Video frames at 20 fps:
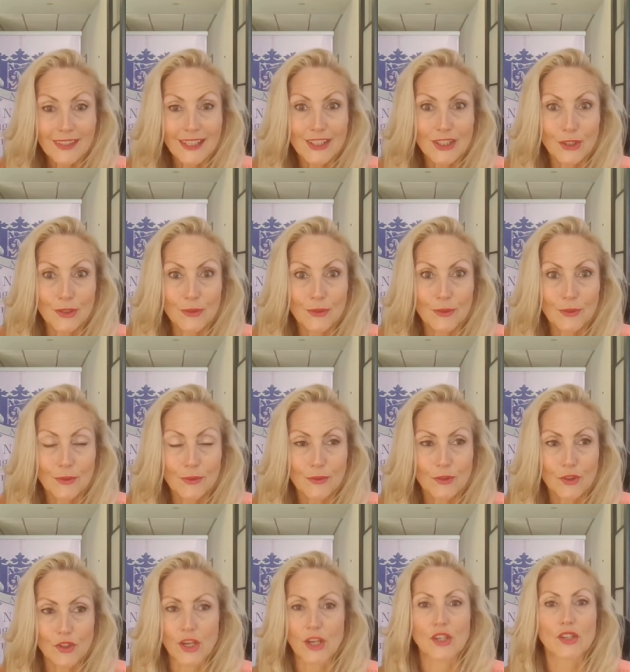
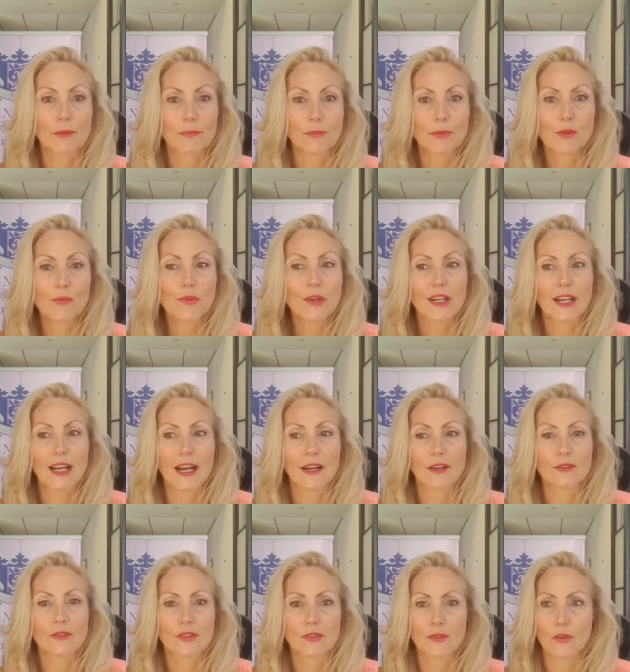you change up your
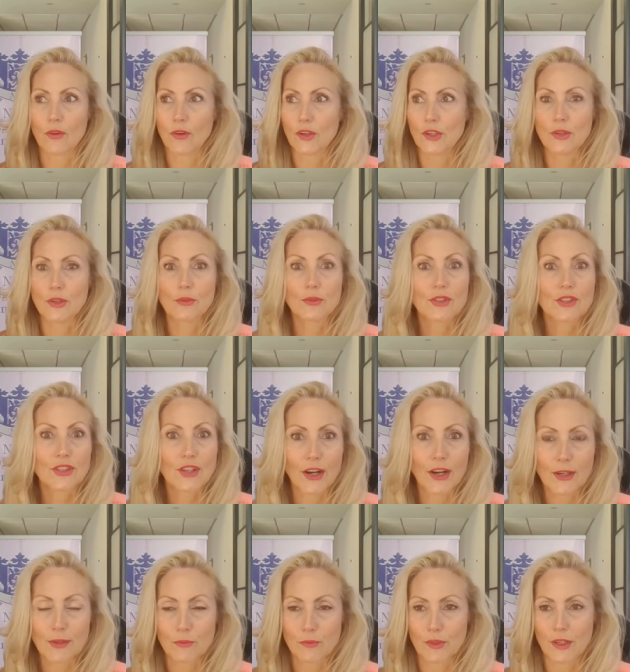workouts, or you
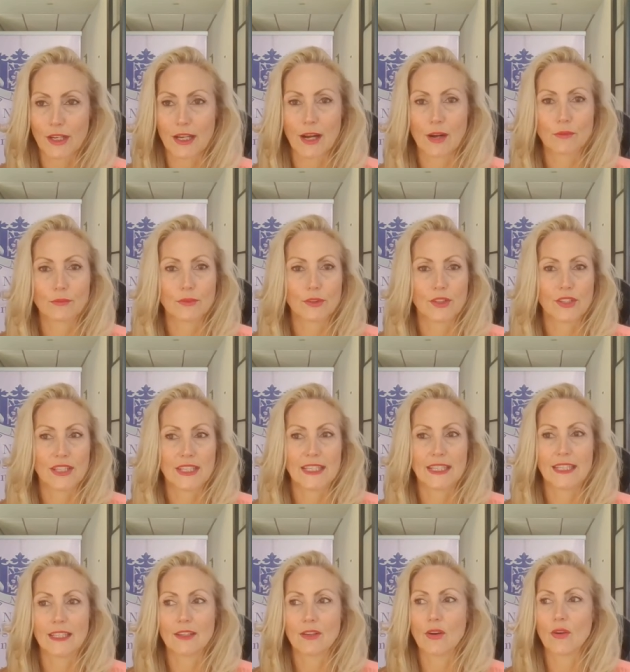start a workout routine,